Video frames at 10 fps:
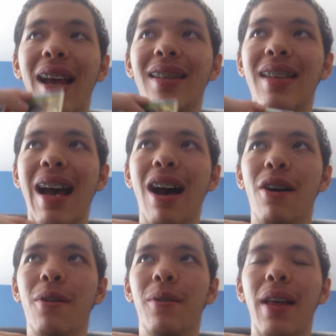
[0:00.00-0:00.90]
that's
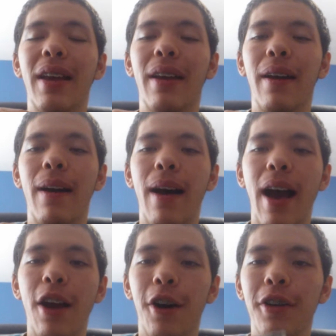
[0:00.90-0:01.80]
how, like,
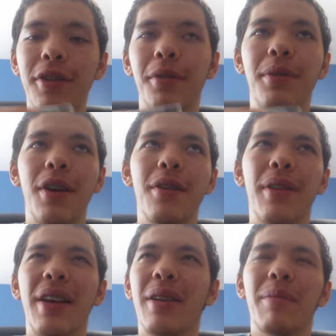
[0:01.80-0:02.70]
I also know,
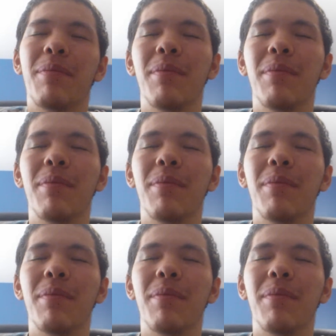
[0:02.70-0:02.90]
like,